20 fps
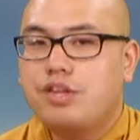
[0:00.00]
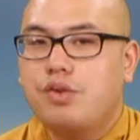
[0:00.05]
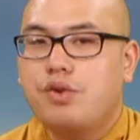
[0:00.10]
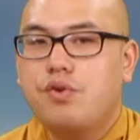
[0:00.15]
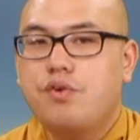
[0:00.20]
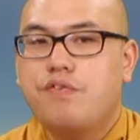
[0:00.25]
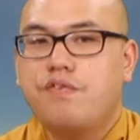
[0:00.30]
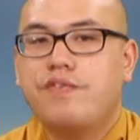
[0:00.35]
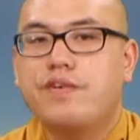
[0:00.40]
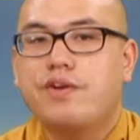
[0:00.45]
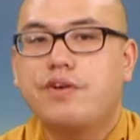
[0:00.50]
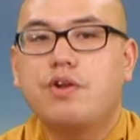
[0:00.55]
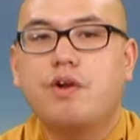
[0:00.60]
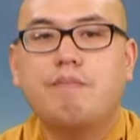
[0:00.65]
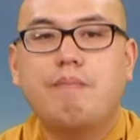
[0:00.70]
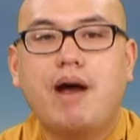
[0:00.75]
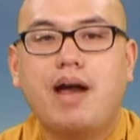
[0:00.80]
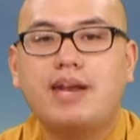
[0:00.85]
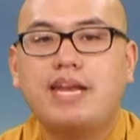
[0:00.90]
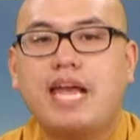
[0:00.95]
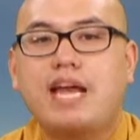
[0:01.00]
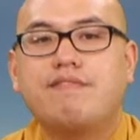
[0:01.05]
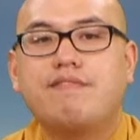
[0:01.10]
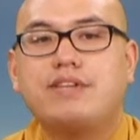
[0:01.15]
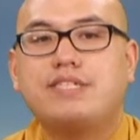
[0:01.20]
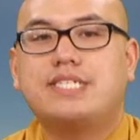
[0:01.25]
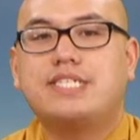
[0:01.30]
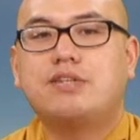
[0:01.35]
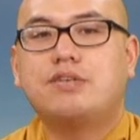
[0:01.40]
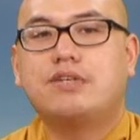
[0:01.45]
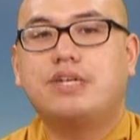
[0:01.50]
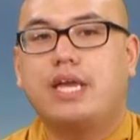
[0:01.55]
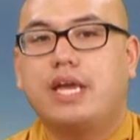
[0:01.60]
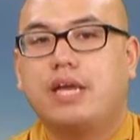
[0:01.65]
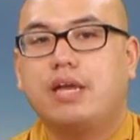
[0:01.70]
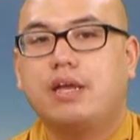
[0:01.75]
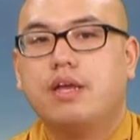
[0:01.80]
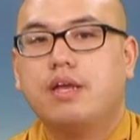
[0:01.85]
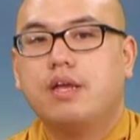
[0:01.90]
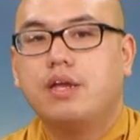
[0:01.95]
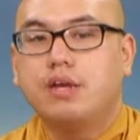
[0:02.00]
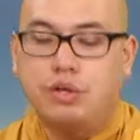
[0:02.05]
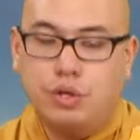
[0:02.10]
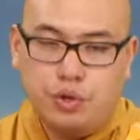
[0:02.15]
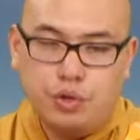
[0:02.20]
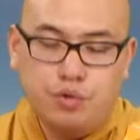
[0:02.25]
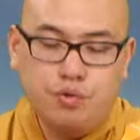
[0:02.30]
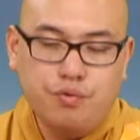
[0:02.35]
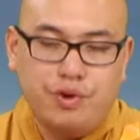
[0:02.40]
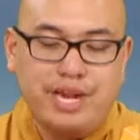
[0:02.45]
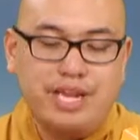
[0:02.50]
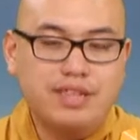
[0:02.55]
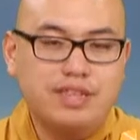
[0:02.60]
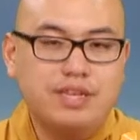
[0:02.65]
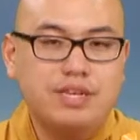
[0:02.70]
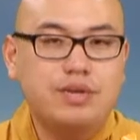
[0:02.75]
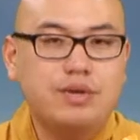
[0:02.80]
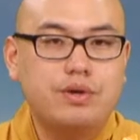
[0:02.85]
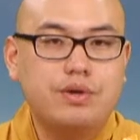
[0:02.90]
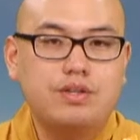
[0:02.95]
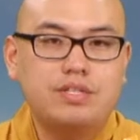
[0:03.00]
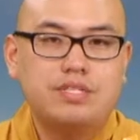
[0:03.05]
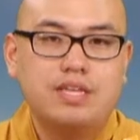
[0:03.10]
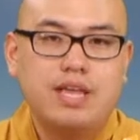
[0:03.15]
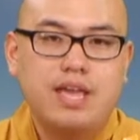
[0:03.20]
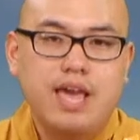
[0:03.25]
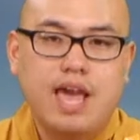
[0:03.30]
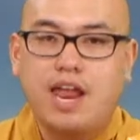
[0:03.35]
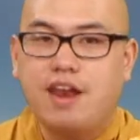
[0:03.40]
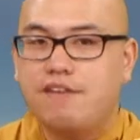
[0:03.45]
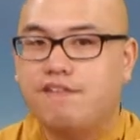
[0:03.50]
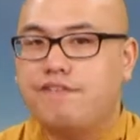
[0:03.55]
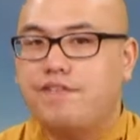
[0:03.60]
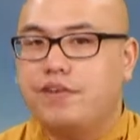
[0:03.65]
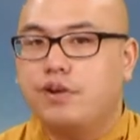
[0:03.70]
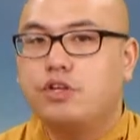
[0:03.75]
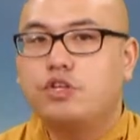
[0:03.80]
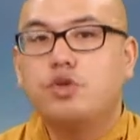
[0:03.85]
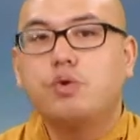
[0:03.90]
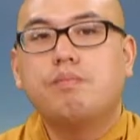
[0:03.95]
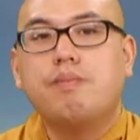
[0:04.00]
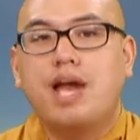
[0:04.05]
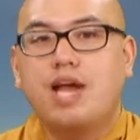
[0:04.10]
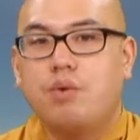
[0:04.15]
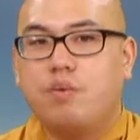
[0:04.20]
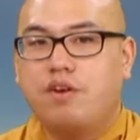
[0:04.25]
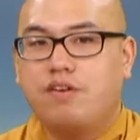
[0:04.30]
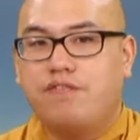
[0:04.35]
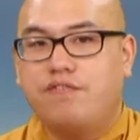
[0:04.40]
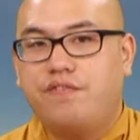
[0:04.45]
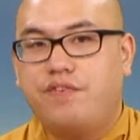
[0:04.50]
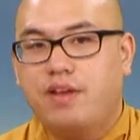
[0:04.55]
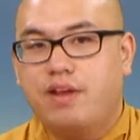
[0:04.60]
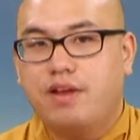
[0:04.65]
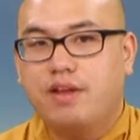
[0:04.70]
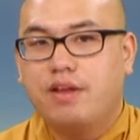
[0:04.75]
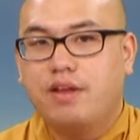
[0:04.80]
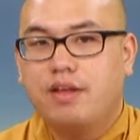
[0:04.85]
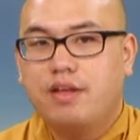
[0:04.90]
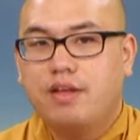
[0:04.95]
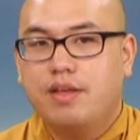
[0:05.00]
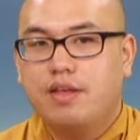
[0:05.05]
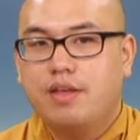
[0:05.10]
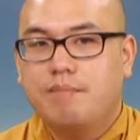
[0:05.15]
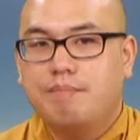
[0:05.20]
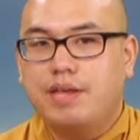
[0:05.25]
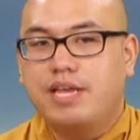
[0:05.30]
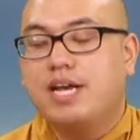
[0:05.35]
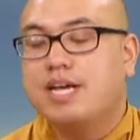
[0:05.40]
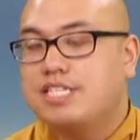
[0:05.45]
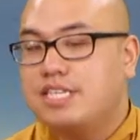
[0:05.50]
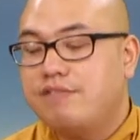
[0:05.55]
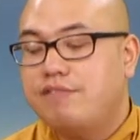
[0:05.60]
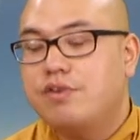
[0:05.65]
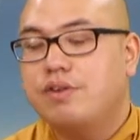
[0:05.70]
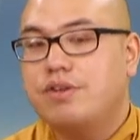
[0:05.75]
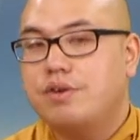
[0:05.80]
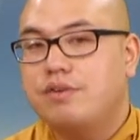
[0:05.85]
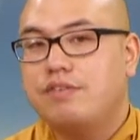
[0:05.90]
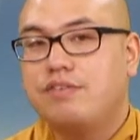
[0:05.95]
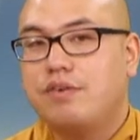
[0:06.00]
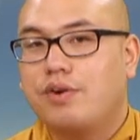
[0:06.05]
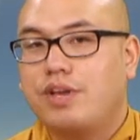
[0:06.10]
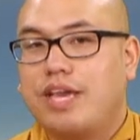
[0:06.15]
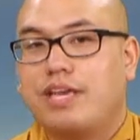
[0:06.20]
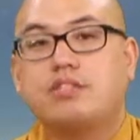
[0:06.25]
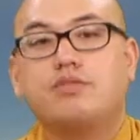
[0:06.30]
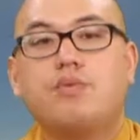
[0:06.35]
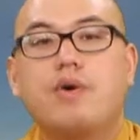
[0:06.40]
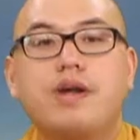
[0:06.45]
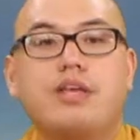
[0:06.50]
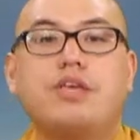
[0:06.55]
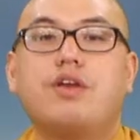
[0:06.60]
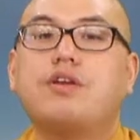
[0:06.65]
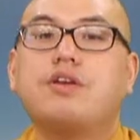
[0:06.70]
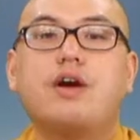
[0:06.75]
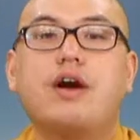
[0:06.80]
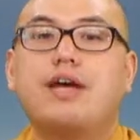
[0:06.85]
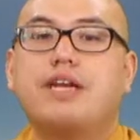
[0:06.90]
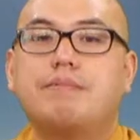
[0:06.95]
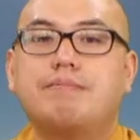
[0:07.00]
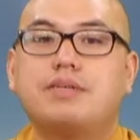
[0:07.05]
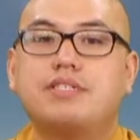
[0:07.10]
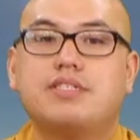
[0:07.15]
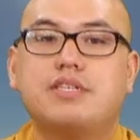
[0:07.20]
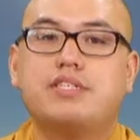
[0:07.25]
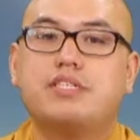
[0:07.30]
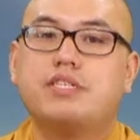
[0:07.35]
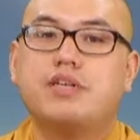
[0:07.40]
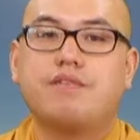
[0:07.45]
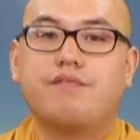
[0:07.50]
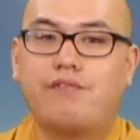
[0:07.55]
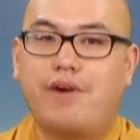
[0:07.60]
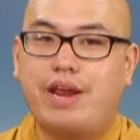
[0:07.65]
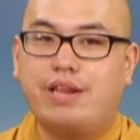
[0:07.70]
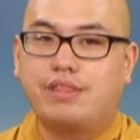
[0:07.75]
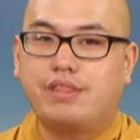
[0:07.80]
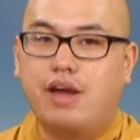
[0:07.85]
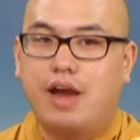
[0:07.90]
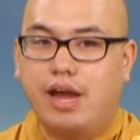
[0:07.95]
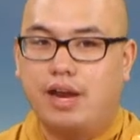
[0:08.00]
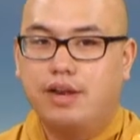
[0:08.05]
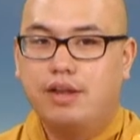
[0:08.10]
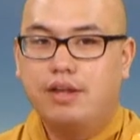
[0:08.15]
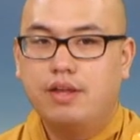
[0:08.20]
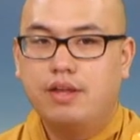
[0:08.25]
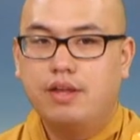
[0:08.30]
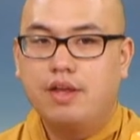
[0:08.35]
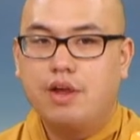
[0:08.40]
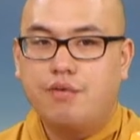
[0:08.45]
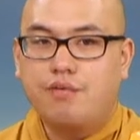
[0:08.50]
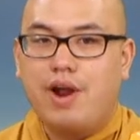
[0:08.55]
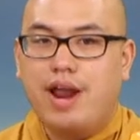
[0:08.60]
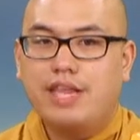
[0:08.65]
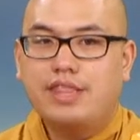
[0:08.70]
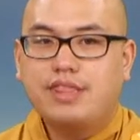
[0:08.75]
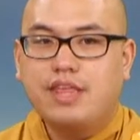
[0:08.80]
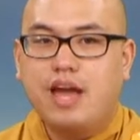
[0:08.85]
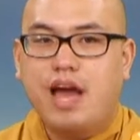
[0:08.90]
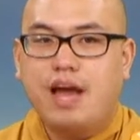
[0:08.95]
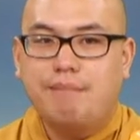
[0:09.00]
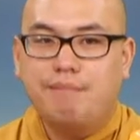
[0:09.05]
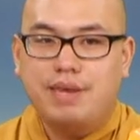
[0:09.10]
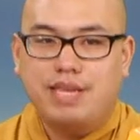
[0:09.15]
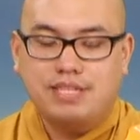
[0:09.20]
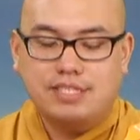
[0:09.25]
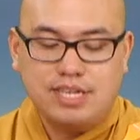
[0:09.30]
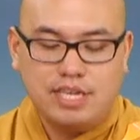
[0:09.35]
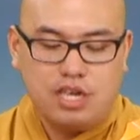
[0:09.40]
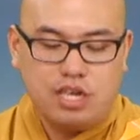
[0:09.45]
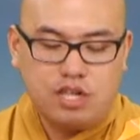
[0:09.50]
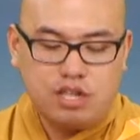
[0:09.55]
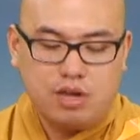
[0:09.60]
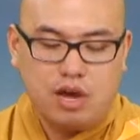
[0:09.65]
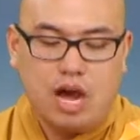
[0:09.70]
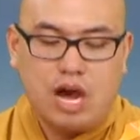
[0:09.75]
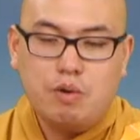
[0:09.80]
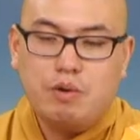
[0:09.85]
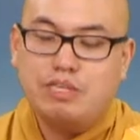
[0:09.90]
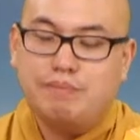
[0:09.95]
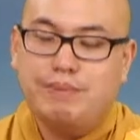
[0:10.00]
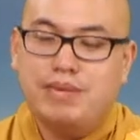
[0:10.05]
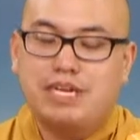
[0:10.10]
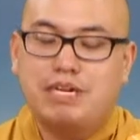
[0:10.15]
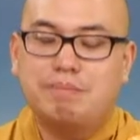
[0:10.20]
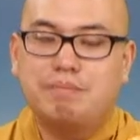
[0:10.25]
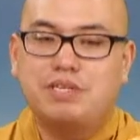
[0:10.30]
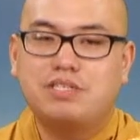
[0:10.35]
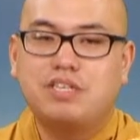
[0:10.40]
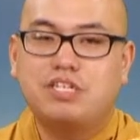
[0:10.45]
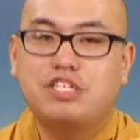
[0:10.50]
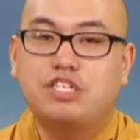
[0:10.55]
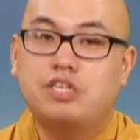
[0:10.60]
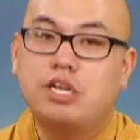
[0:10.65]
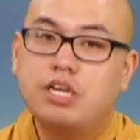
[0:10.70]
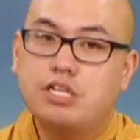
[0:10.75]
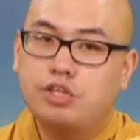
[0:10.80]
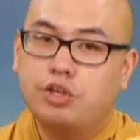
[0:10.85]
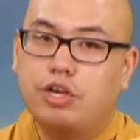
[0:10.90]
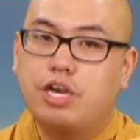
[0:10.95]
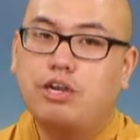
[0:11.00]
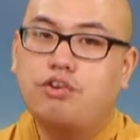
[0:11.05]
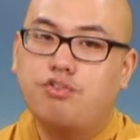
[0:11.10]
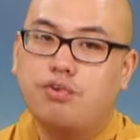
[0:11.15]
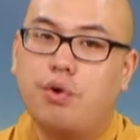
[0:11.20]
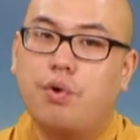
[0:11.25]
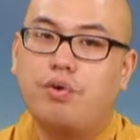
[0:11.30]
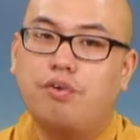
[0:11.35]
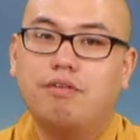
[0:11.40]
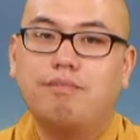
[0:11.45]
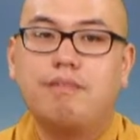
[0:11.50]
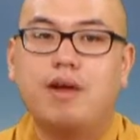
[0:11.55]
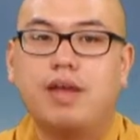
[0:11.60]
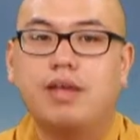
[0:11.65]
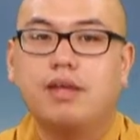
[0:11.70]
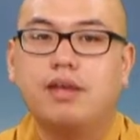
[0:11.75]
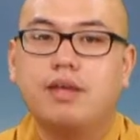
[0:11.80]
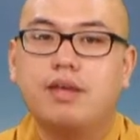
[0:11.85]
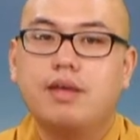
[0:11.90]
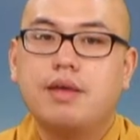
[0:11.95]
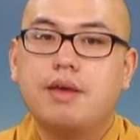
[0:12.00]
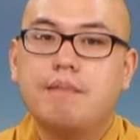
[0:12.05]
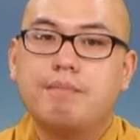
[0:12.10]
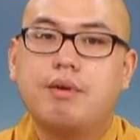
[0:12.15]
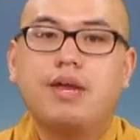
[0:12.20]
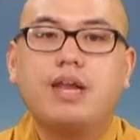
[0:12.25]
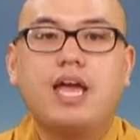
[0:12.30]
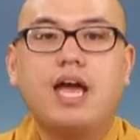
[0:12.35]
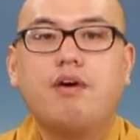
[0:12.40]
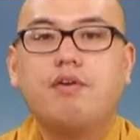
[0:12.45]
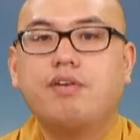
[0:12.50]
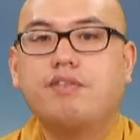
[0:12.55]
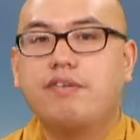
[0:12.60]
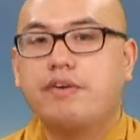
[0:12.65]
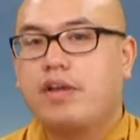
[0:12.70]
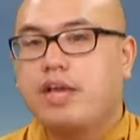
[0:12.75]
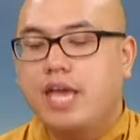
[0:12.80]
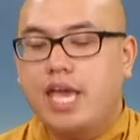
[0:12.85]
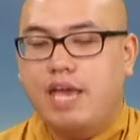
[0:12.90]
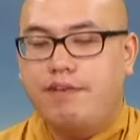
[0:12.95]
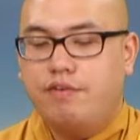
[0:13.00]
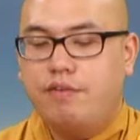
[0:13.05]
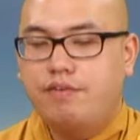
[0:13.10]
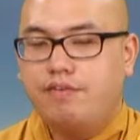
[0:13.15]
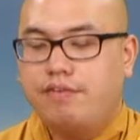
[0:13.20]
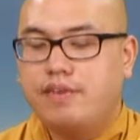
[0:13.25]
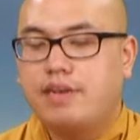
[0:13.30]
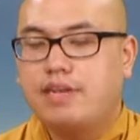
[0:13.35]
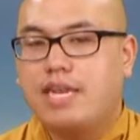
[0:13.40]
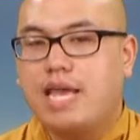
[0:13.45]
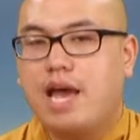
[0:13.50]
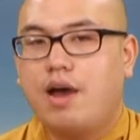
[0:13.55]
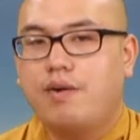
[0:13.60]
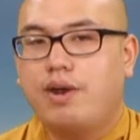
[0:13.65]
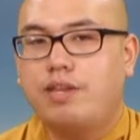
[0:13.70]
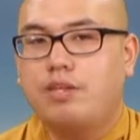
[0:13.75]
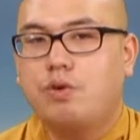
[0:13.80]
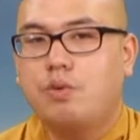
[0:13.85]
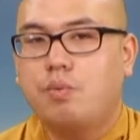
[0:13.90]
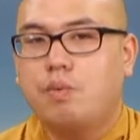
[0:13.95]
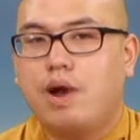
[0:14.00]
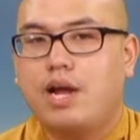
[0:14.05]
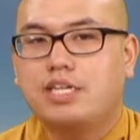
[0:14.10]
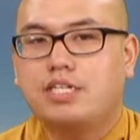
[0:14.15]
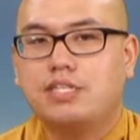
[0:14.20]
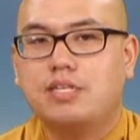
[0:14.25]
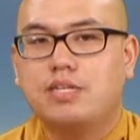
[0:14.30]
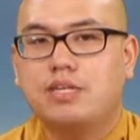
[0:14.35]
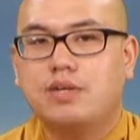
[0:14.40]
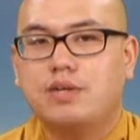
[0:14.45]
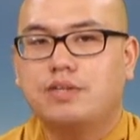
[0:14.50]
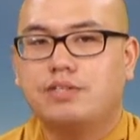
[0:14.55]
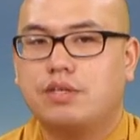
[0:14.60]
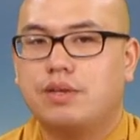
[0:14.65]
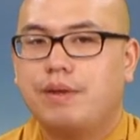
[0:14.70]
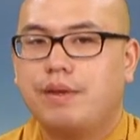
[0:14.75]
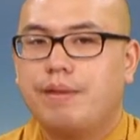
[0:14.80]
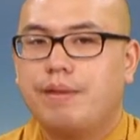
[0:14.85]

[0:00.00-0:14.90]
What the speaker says: do you fill your mind every single day? Do you read the news and it fills your mind with fear? Because if you do so, guess what? You're not in a position of right thought. Right thought means that you should always be in a position to control your mind. But however, if you sit down and you watch the news,